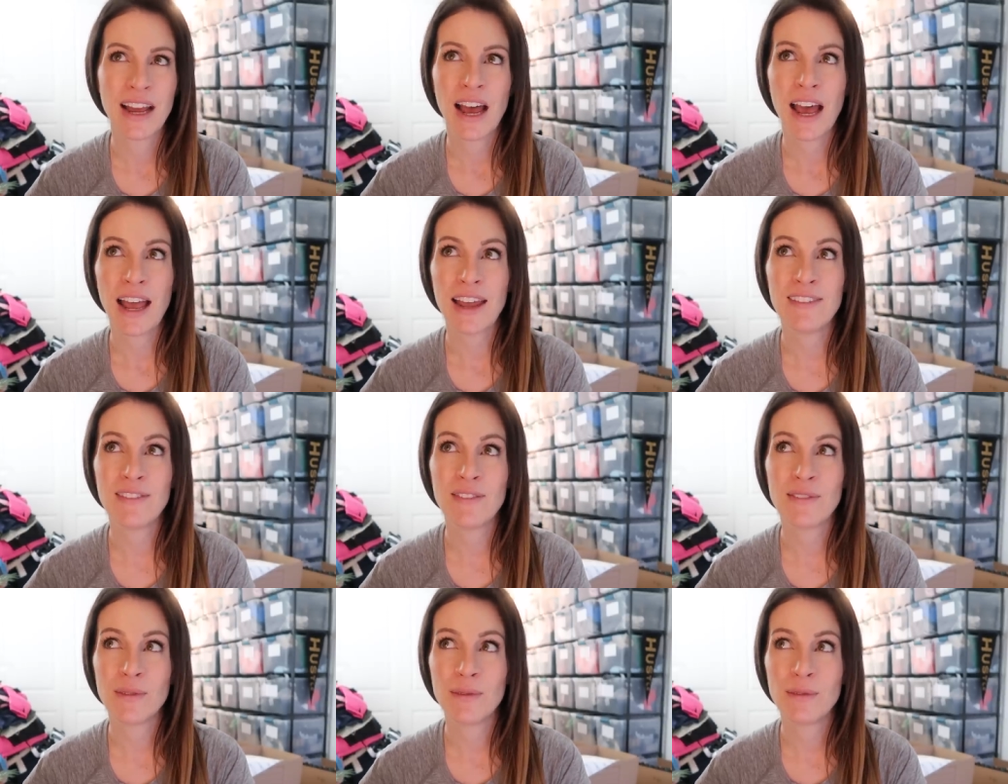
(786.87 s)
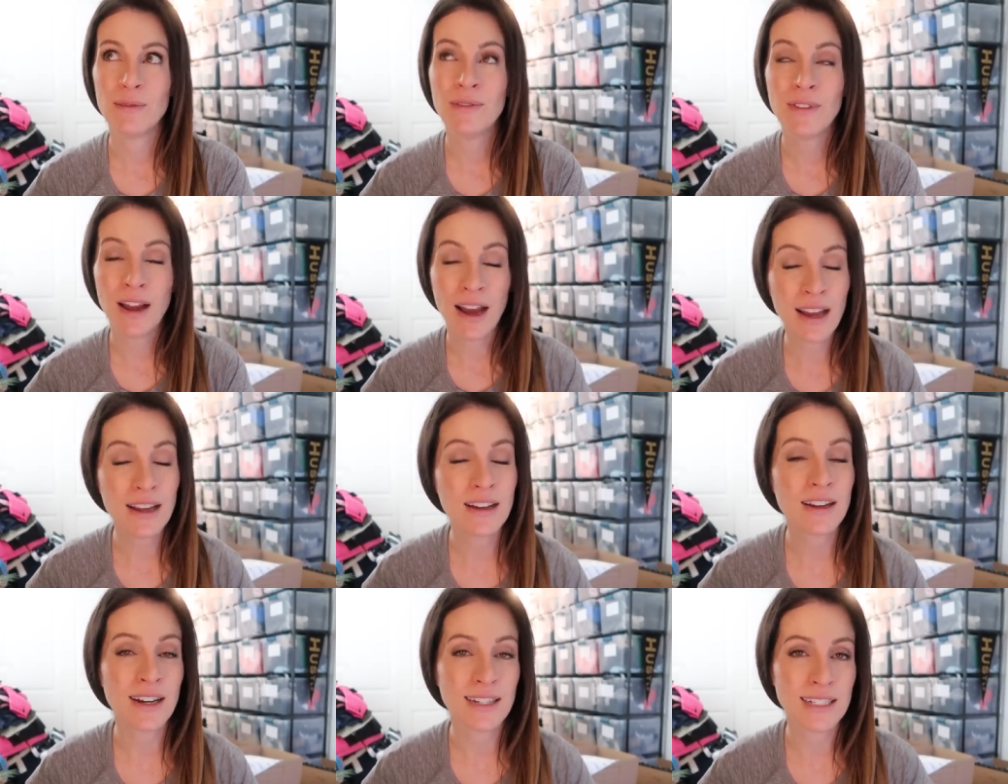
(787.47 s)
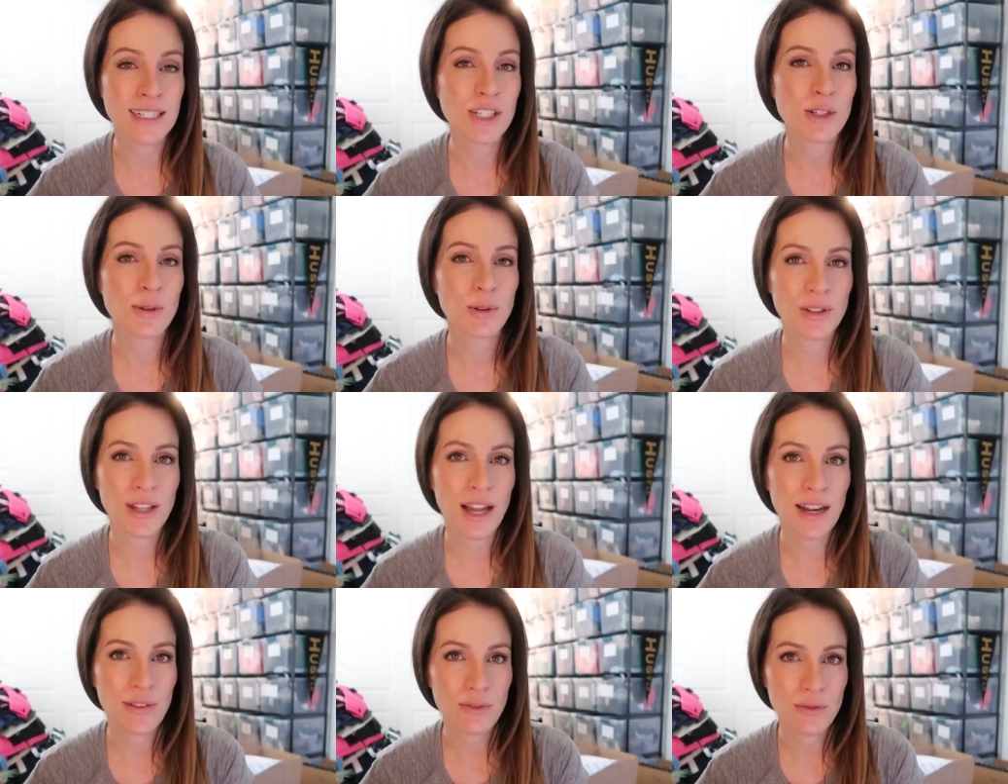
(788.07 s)
I've not gone into a
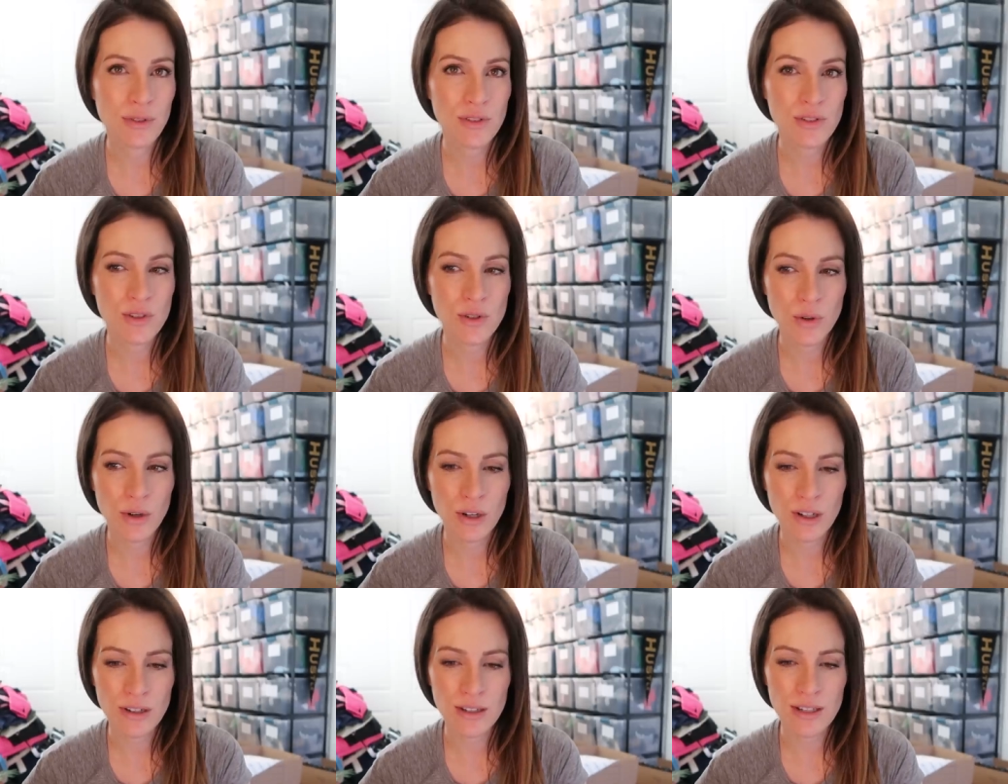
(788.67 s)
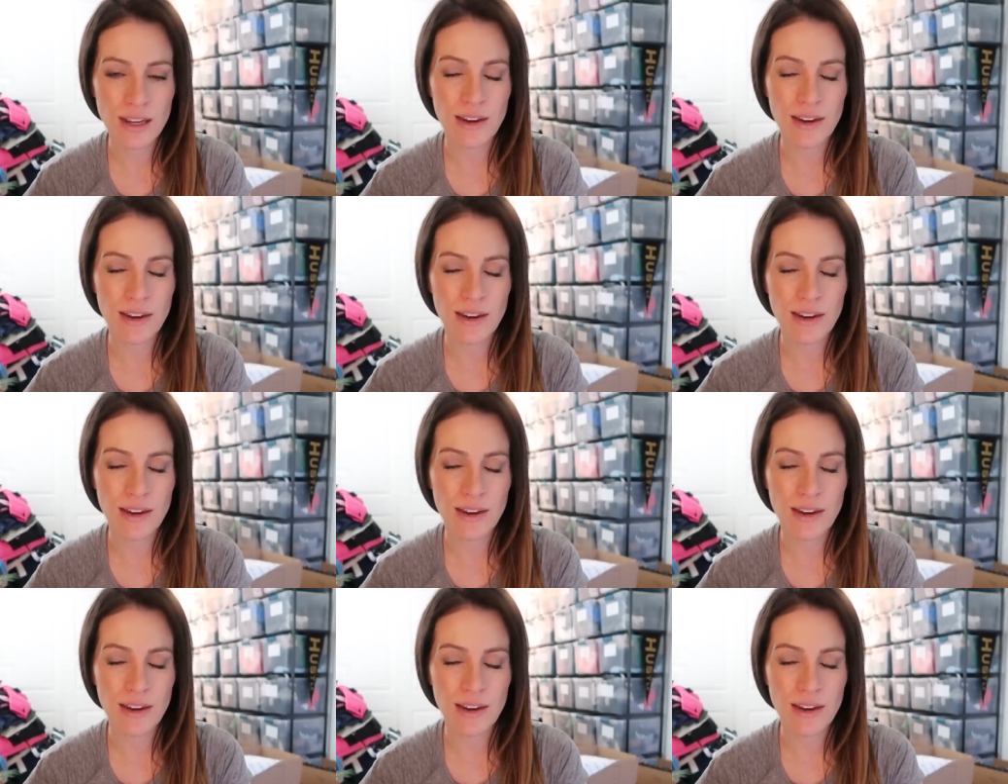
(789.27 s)
lot of thrift stores.